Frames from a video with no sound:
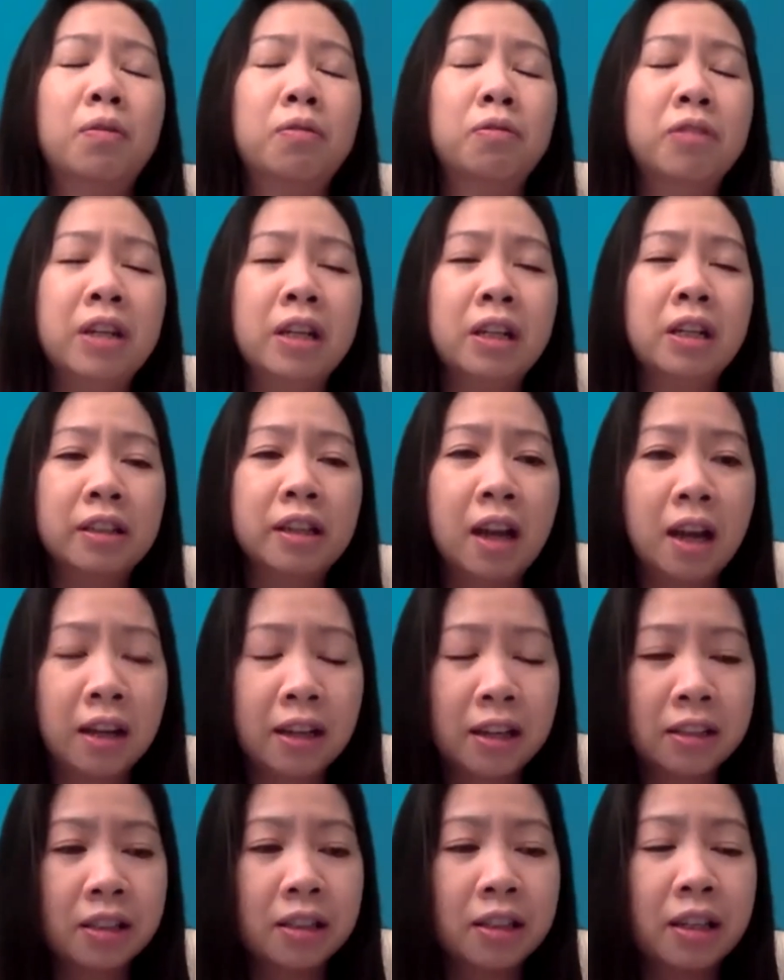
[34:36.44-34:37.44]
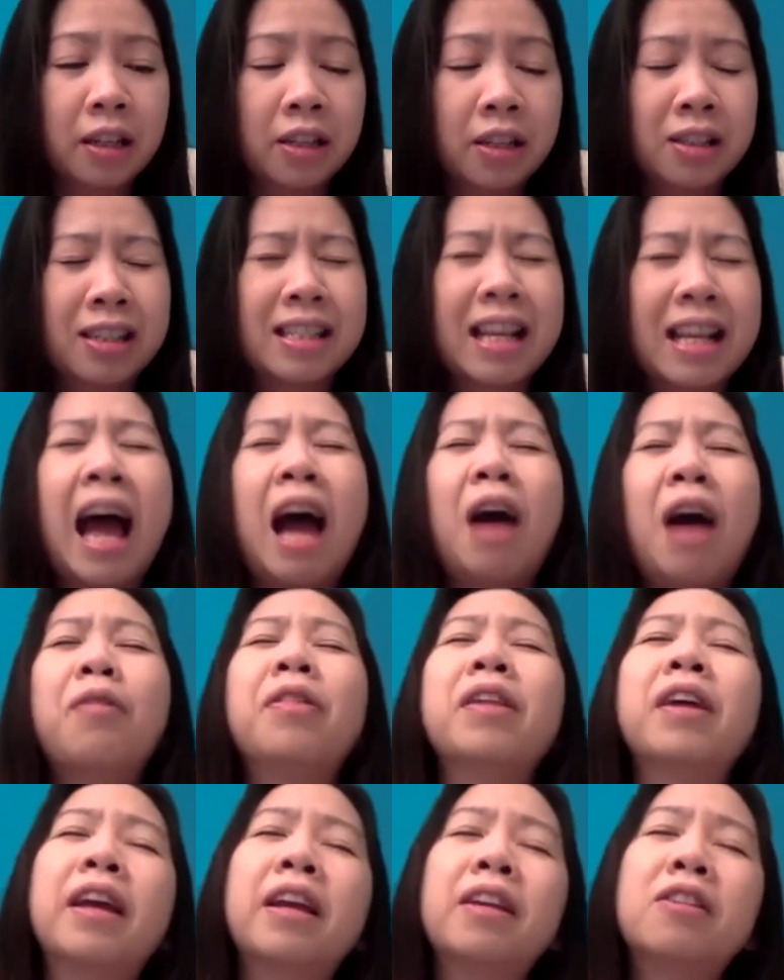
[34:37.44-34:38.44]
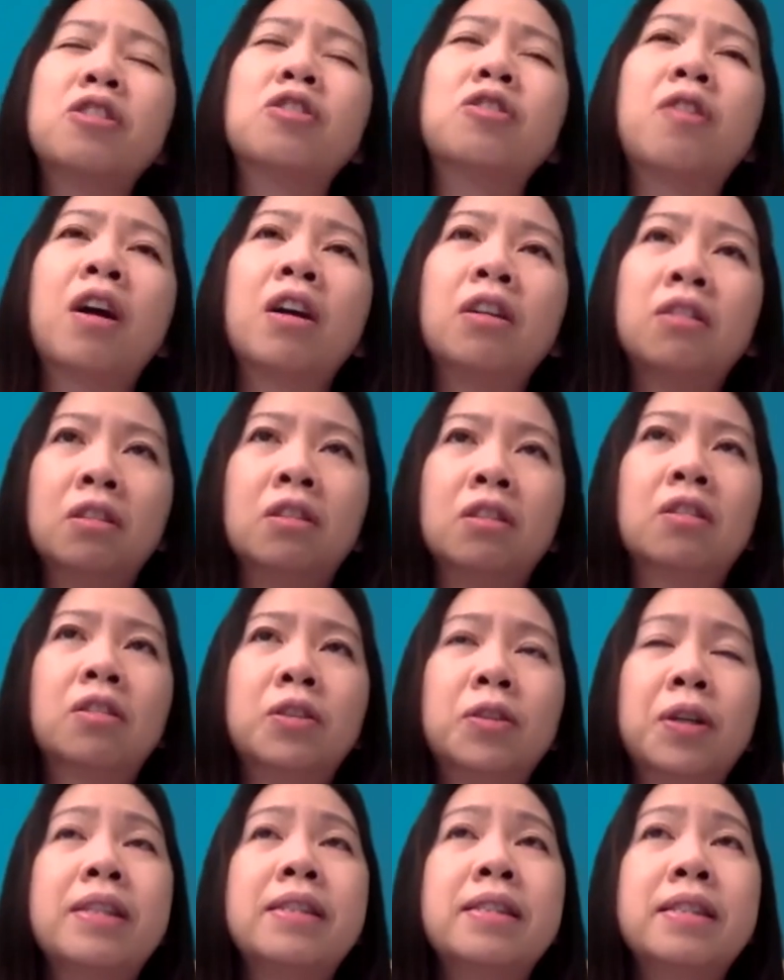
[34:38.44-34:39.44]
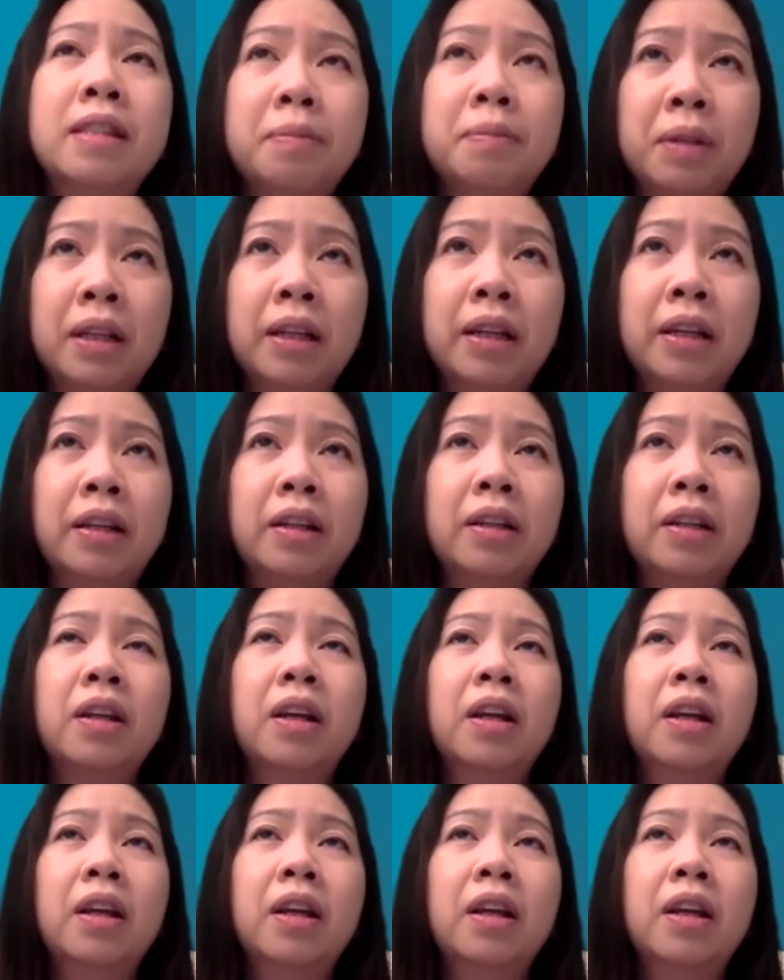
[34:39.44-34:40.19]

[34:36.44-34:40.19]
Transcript: Real young Indonesians, how they struggle to assimilate